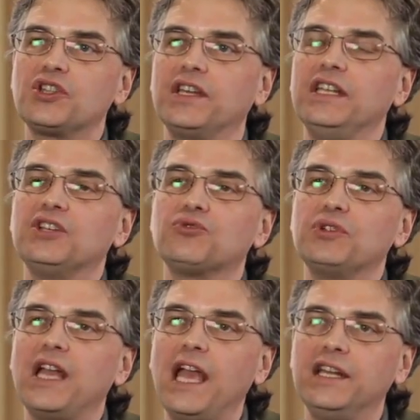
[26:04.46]
that he
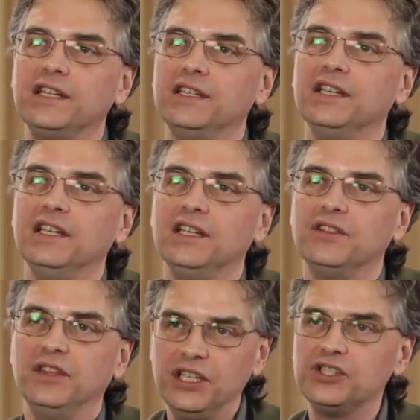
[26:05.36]
created
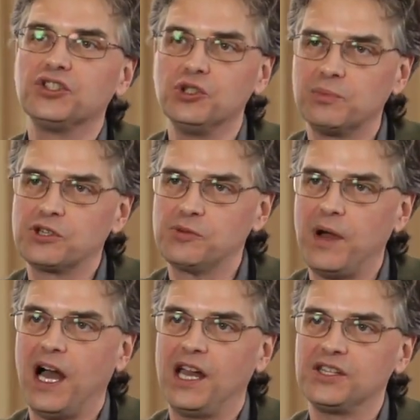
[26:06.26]
these super
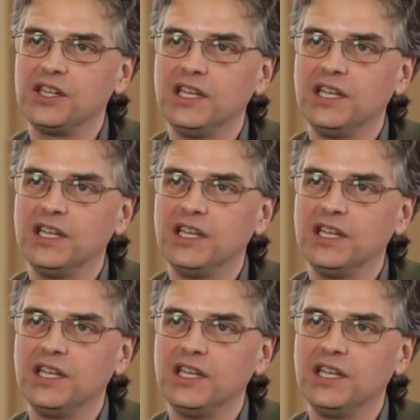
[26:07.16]
spies,